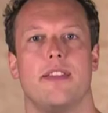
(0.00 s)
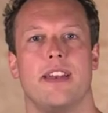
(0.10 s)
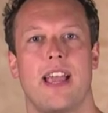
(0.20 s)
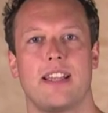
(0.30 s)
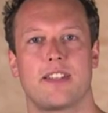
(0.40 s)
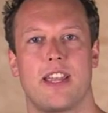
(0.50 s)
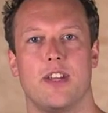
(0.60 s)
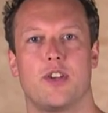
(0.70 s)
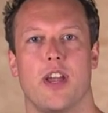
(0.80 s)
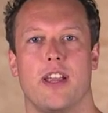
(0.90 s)
The next
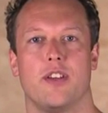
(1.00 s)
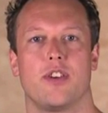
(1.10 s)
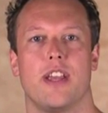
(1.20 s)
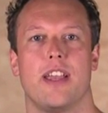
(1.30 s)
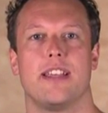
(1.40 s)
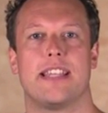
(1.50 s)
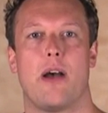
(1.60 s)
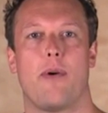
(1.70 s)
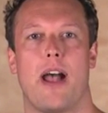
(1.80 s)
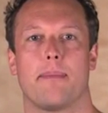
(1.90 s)
key change is
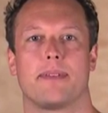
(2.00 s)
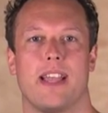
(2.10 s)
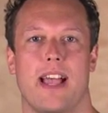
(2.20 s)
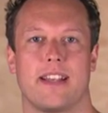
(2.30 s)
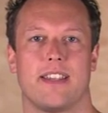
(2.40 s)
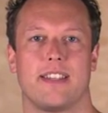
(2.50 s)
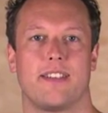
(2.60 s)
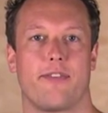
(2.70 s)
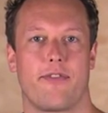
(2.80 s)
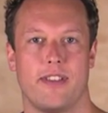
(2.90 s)
how apps
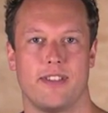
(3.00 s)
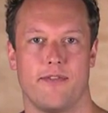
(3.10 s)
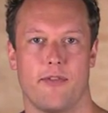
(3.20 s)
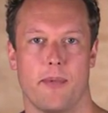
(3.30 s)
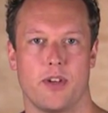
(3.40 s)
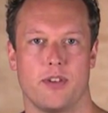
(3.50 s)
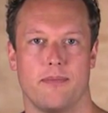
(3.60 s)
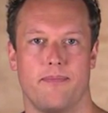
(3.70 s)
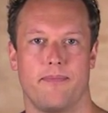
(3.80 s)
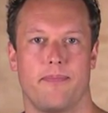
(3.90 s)
access friends
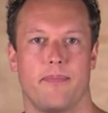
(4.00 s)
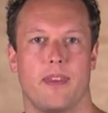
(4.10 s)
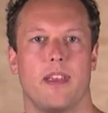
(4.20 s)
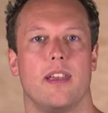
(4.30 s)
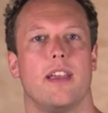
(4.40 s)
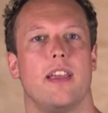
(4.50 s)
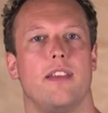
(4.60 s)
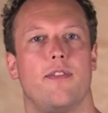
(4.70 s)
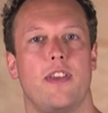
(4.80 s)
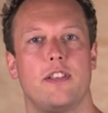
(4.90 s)
information.
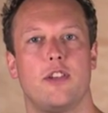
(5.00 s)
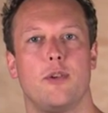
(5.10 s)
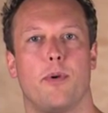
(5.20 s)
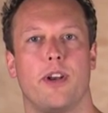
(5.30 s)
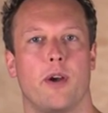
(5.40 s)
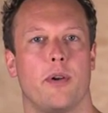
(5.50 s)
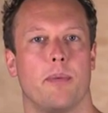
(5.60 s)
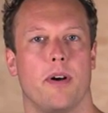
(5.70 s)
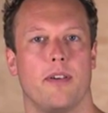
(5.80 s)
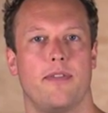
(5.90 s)
In V2.0 and
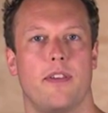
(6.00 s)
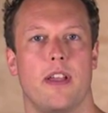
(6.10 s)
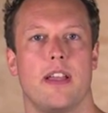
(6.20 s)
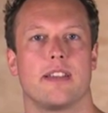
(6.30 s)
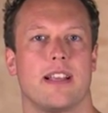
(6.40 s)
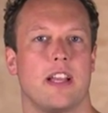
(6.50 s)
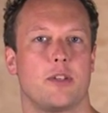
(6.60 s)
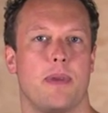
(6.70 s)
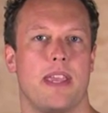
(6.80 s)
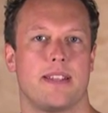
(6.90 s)
above,
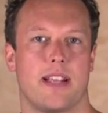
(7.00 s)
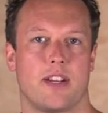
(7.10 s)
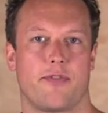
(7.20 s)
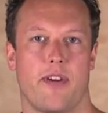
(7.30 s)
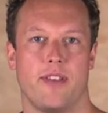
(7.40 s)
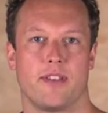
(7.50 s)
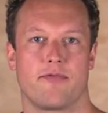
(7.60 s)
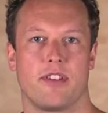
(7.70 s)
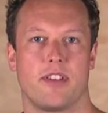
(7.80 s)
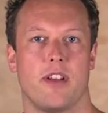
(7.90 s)

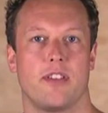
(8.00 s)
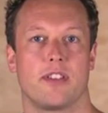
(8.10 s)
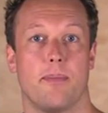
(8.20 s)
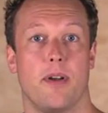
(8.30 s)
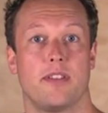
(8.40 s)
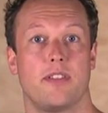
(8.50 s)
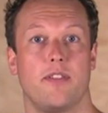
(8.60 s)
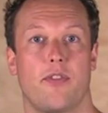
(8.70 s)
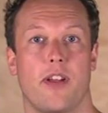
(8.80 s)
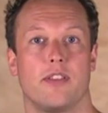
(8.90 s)
/me/friends returns the
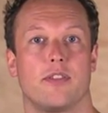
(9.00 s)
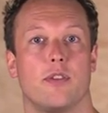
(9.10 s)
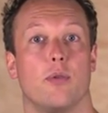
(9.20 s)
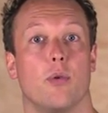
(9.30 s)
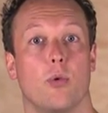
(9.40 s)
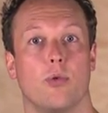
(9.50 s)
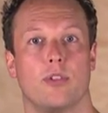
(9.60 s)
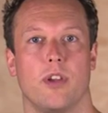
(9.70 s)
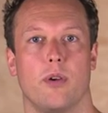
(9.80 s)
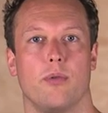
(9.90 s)
person's friends who
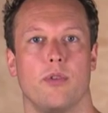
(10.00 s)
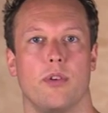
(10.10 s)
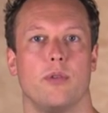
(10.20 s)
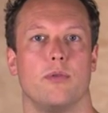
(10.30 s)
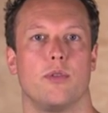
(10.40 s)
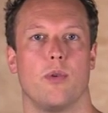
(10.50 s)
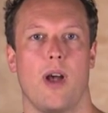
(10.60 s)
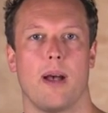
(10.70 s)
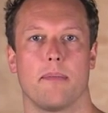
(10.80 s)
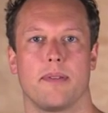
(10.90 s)
also use your
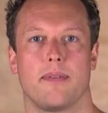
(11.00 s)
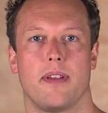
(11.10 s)
app.